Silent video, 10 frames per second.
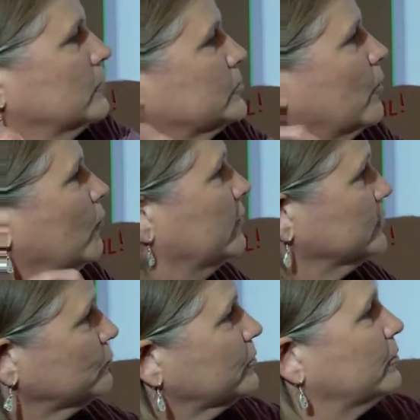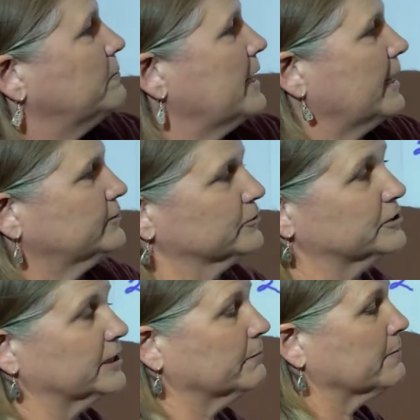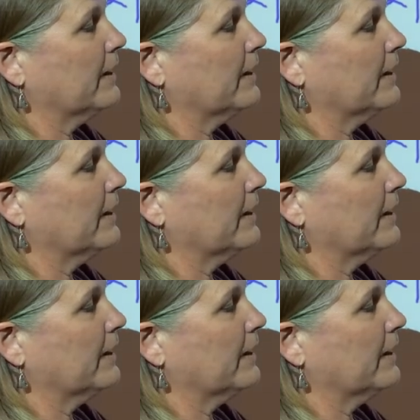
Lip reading: So this one could be answered simply